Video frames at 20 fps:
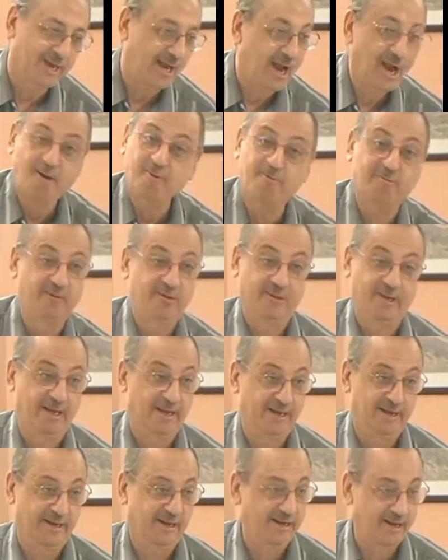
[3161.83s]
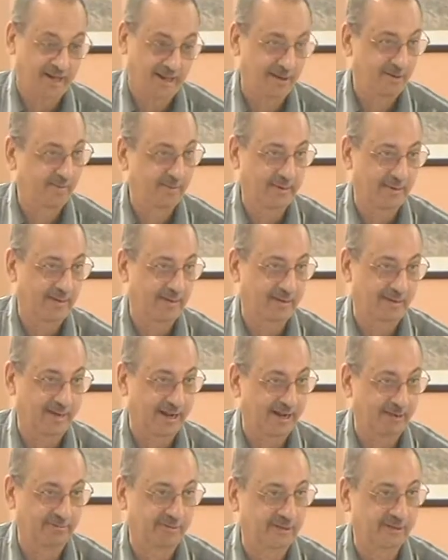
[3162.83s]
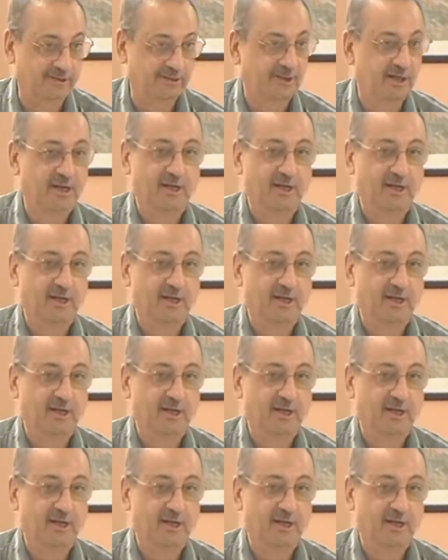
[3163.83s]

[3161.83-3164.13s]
Everything in Arabic language,